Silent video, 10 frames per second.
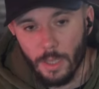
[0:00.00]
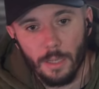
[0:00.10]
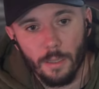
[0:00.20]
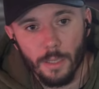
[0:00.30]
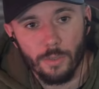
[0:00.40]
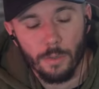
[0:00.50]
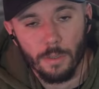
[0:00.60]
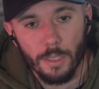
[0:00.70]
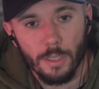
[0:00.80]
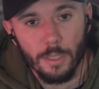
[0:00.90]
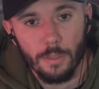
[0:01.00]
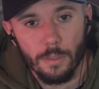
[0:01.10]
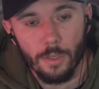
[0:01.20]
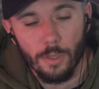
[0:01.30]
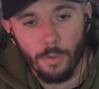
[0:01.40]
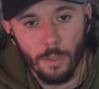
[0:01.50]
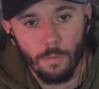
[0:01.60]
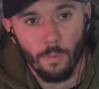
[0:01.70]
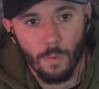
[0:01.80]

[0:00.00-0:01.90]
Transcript: that Israel continues to do in the